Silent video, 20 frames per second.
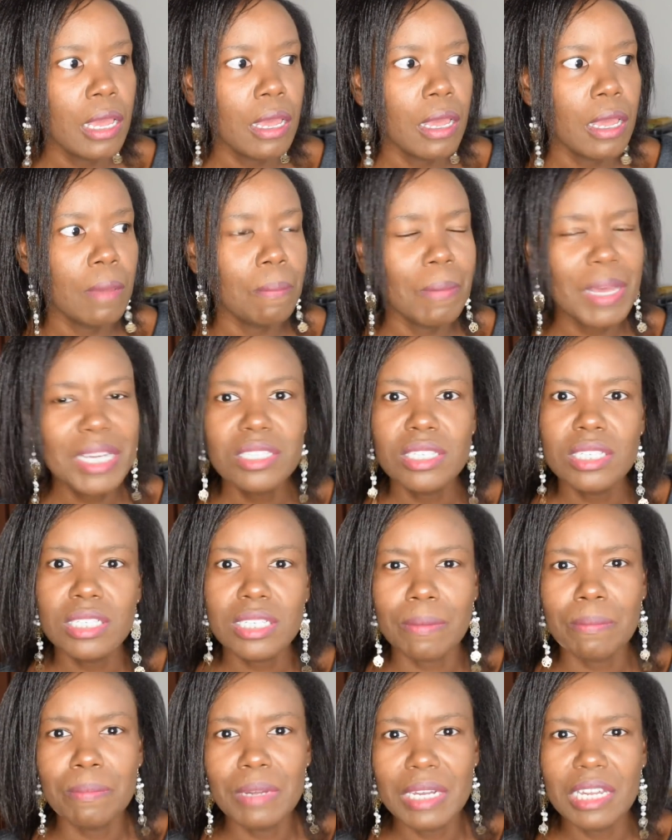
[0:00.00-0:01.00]
it makes it a
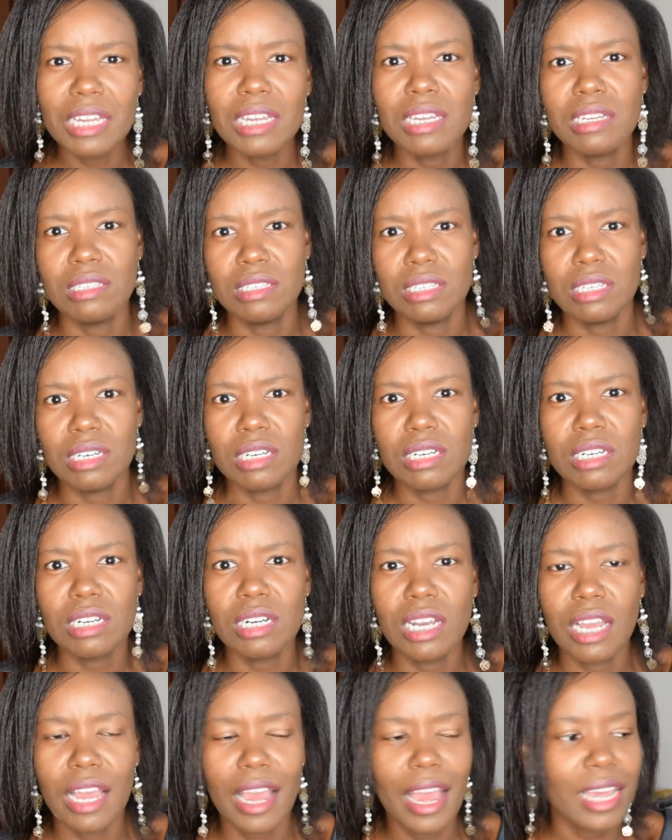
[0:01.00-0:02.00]
bit easier,
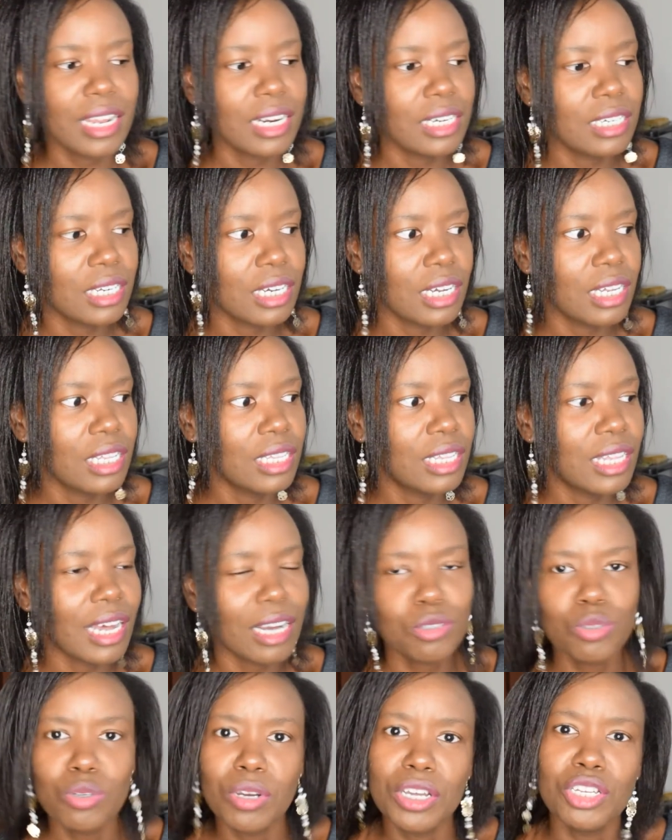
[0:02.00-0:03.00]
and
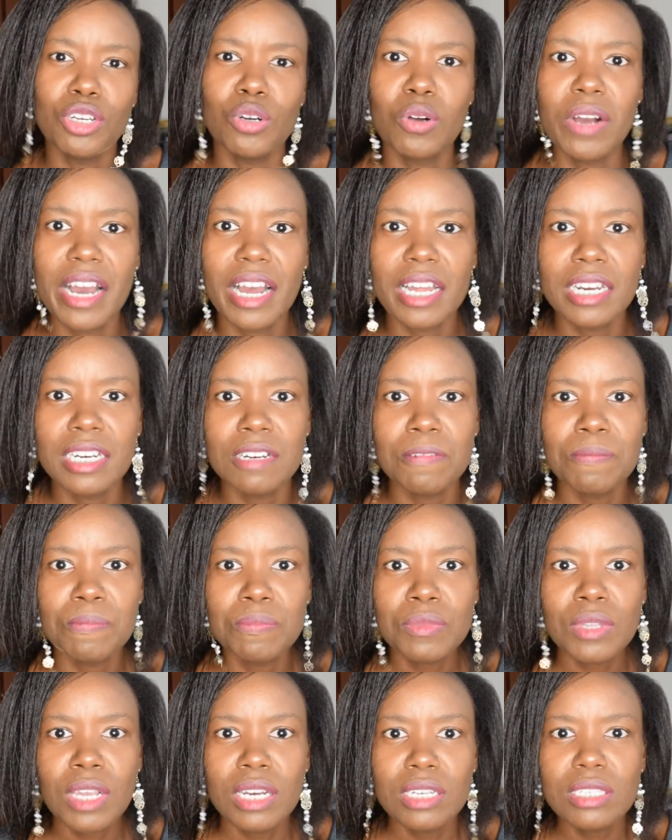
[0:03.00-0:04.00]
that way you can
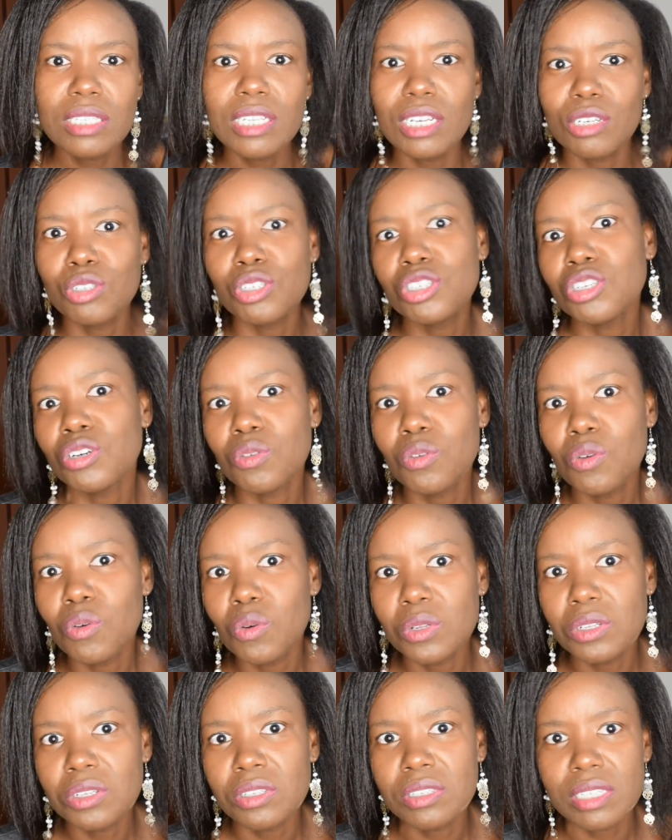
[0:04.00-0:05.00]
stick to your
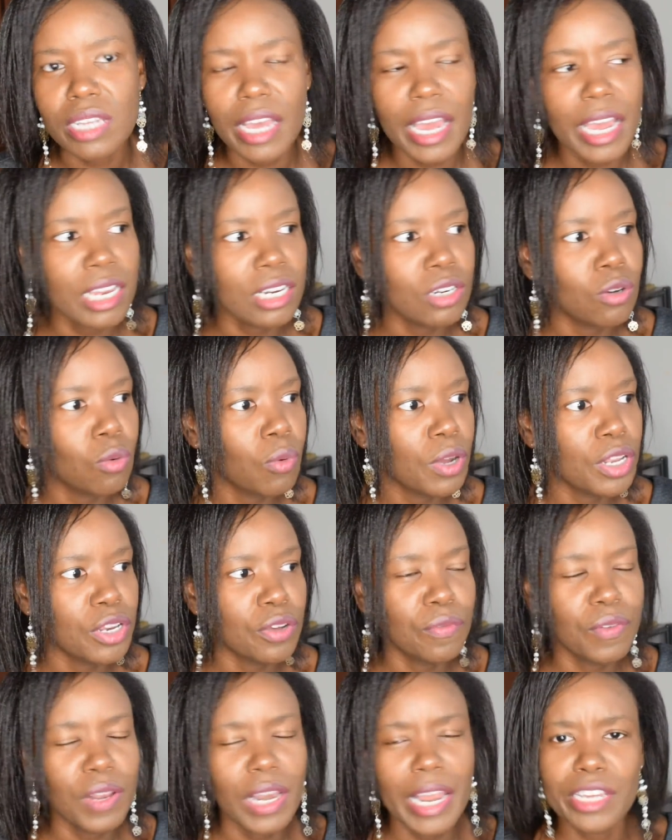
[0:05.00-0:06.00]
goals, and when you
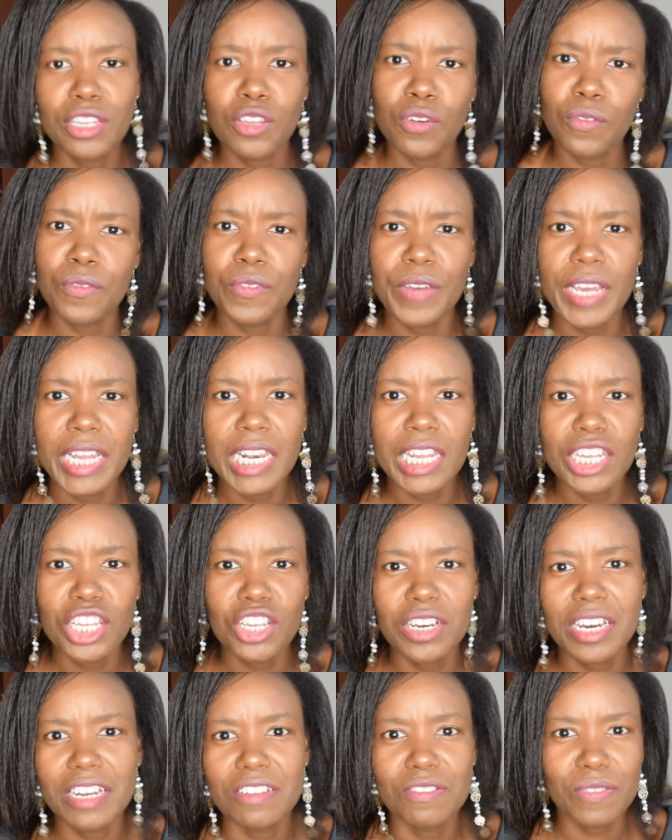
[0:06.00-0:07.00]
feel like you're failing, you
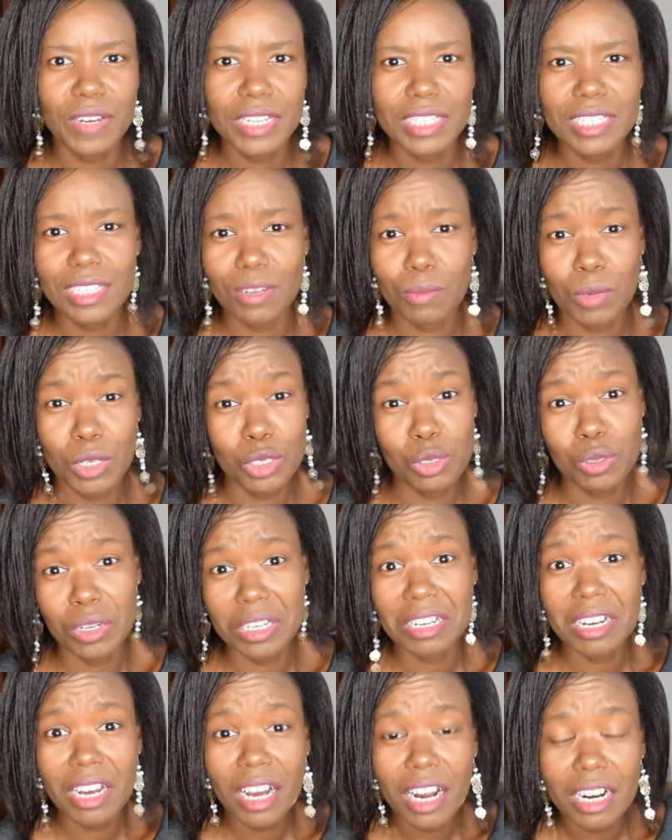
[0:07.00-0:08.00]
can find someone to
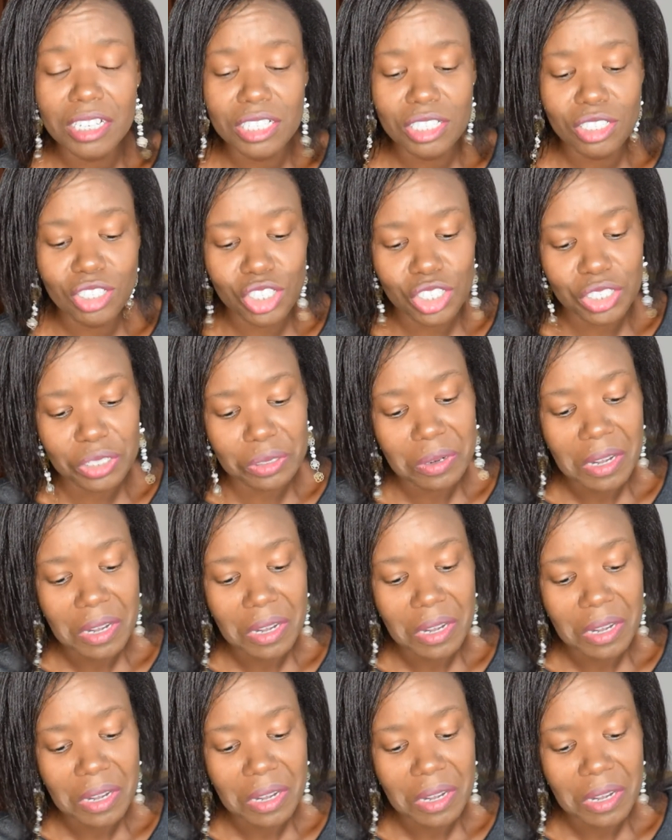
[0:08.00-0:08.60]
encourage you.